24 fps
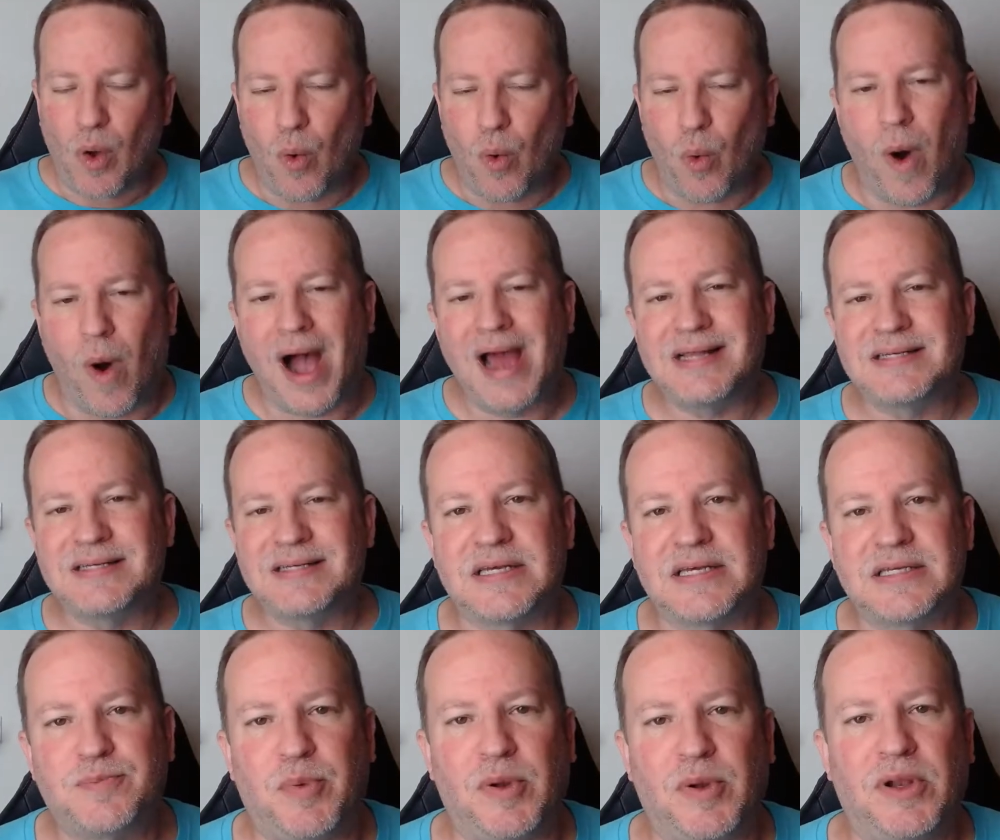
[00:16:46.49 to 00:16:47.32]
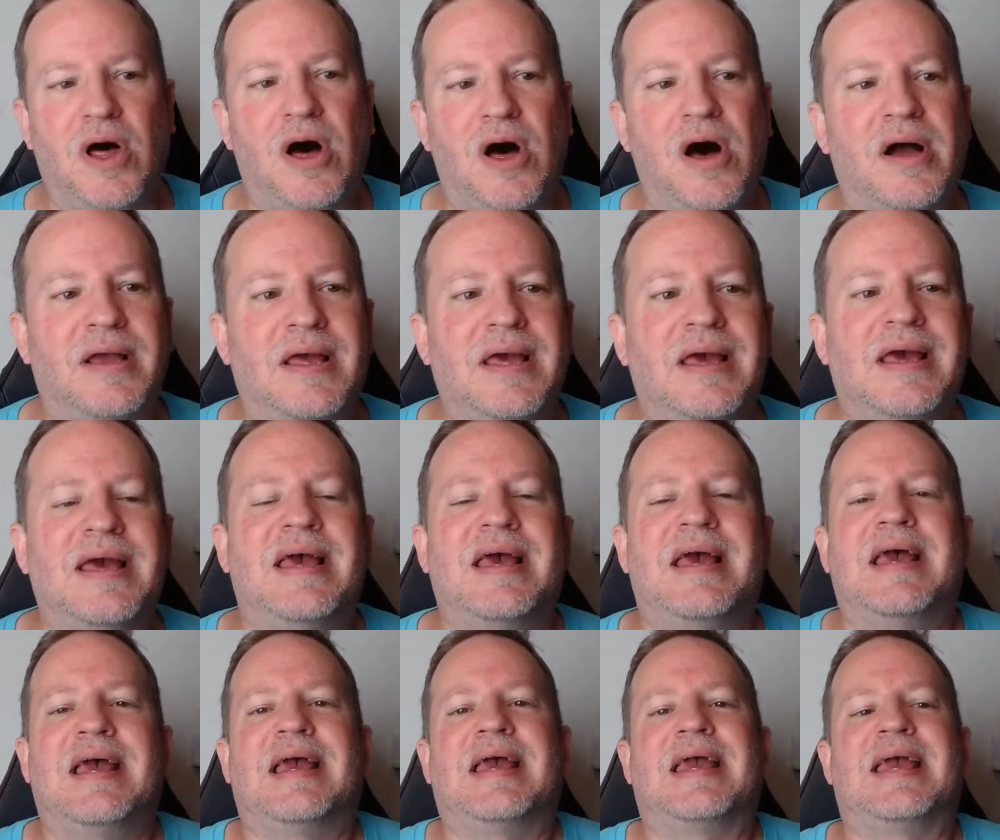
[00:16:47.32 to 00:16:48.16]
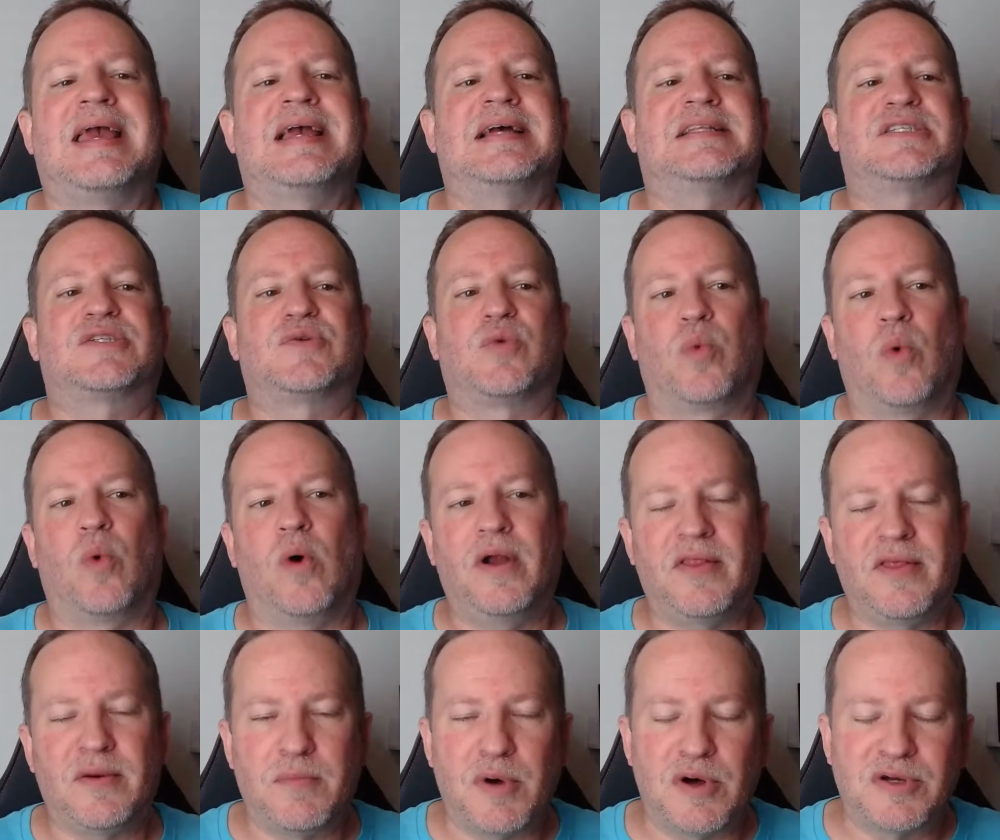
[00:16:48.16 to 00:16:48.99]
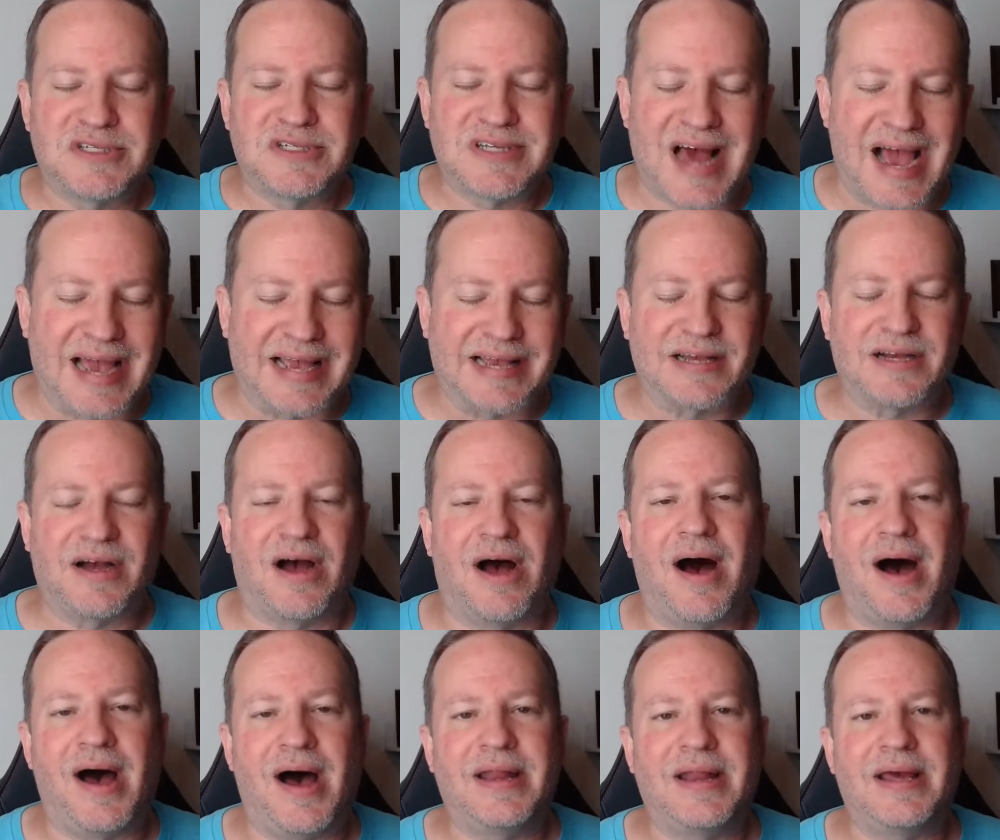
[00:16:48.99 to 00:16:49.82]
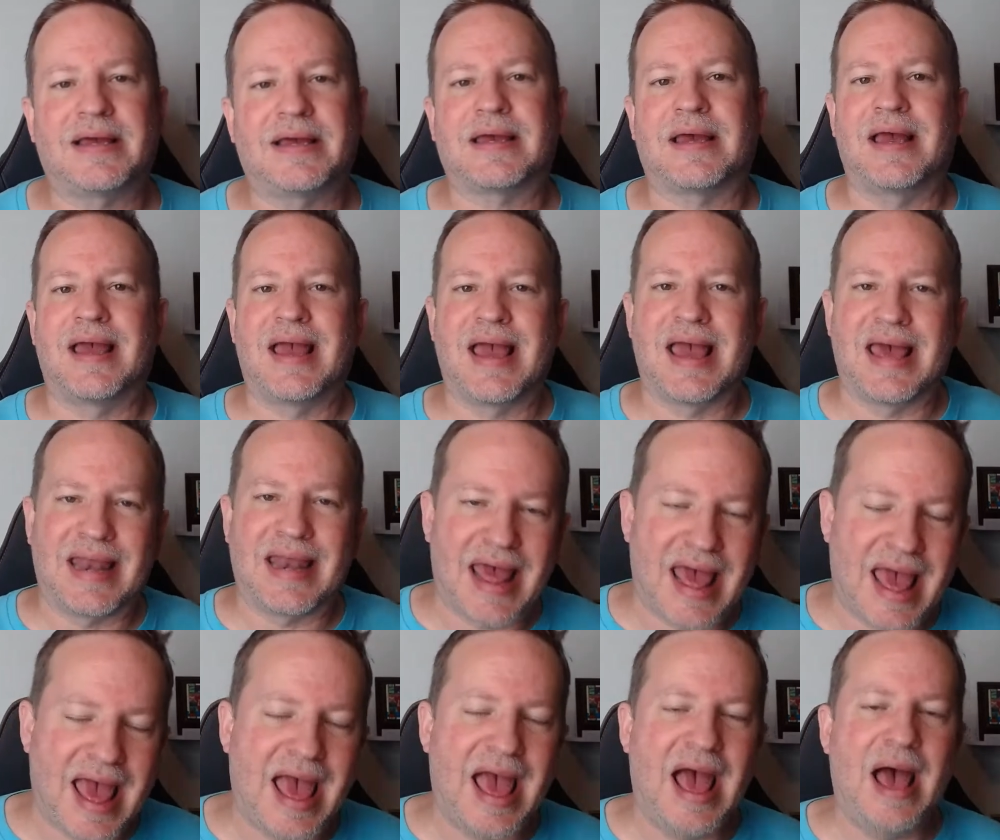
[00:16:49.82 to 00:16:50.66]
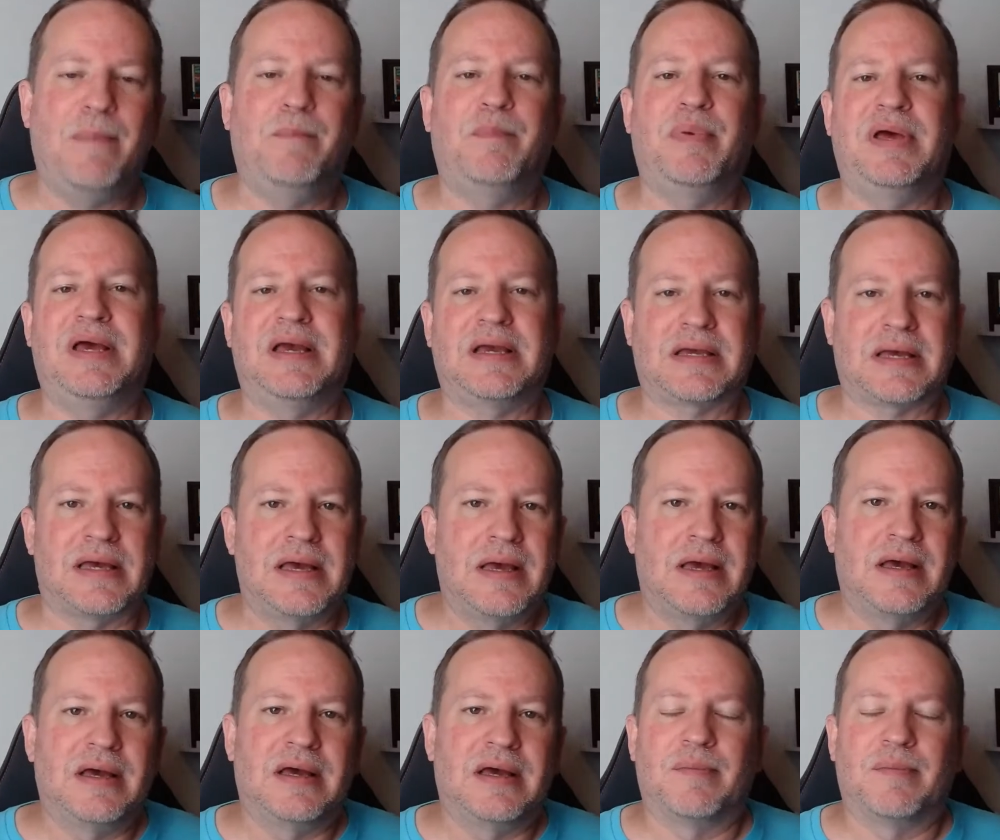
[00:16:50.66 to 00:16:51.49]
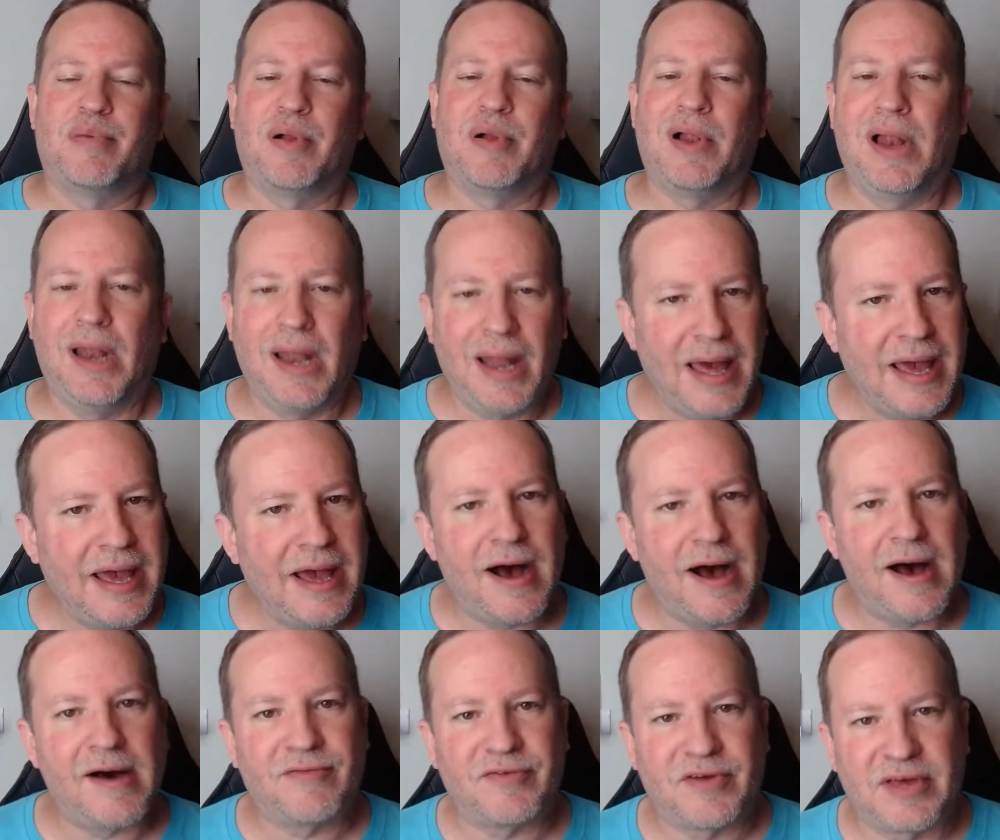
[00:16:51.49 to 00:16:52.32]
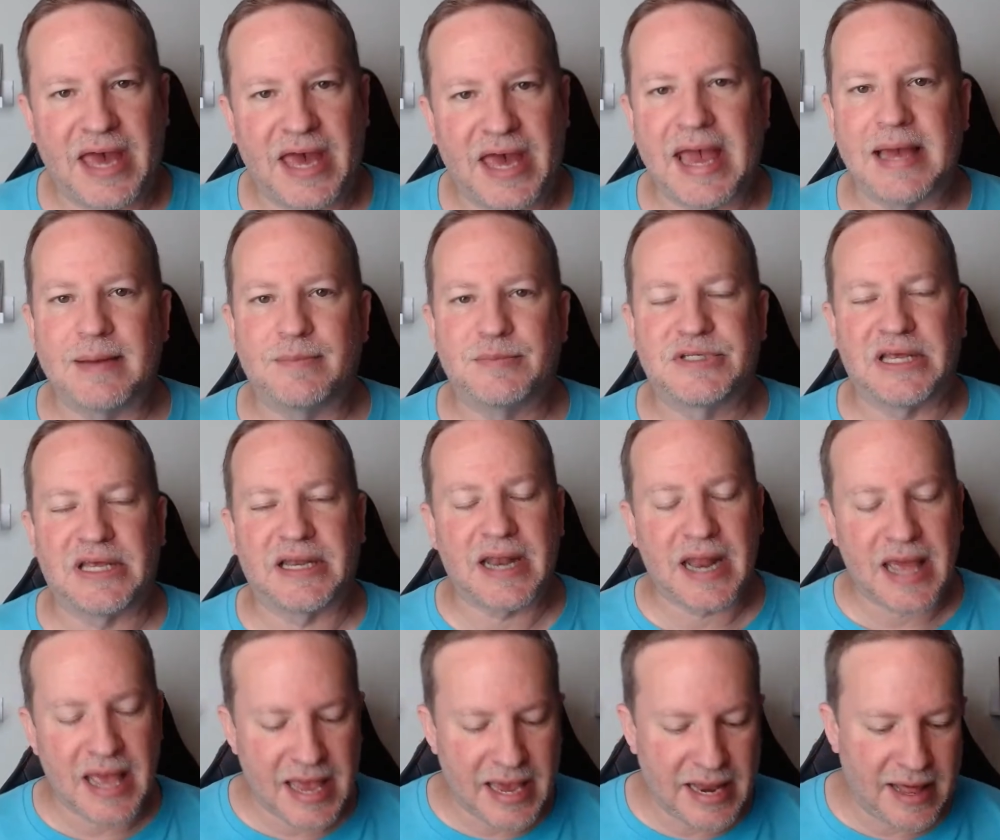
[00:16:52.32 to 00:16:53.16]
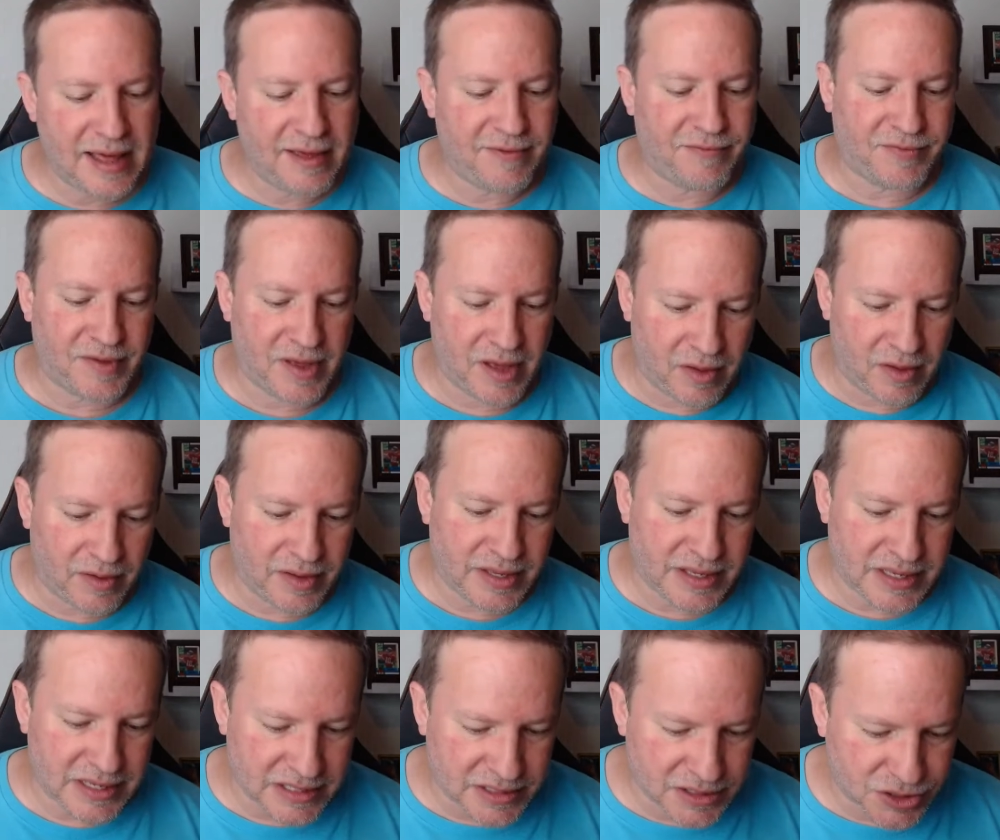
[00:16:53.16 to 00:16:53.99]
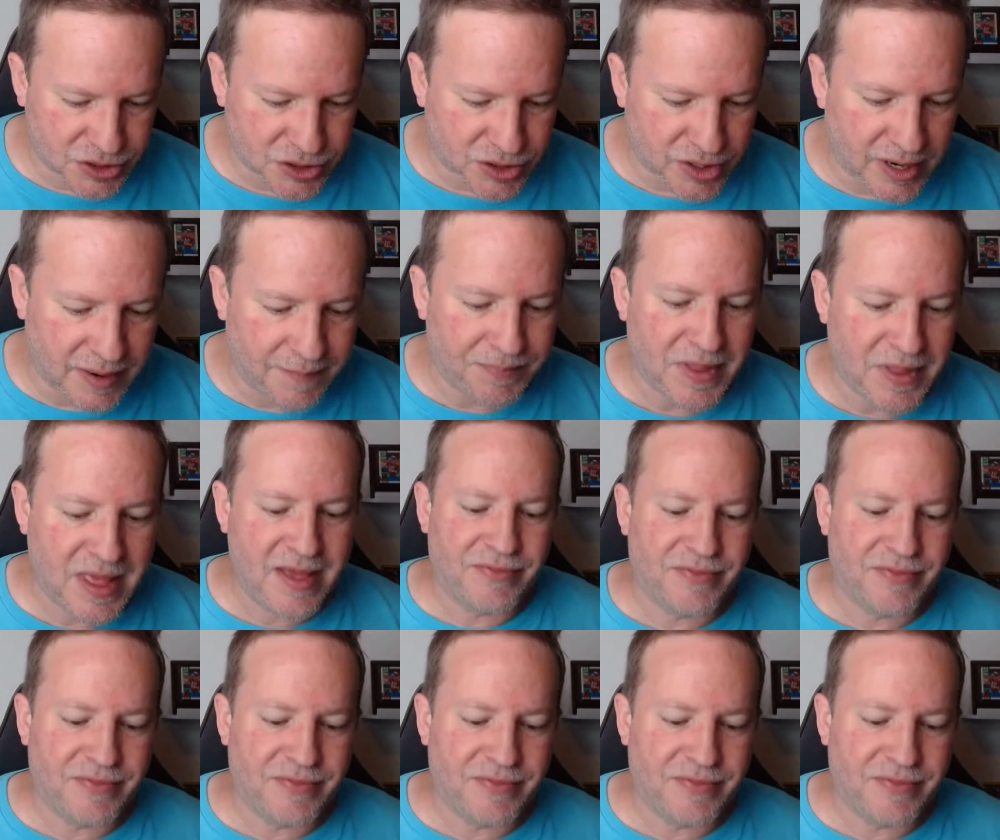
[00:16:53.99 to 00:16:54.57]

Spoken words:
Why does this belong? It's one of the most iconic and epic playoff games in NFL history.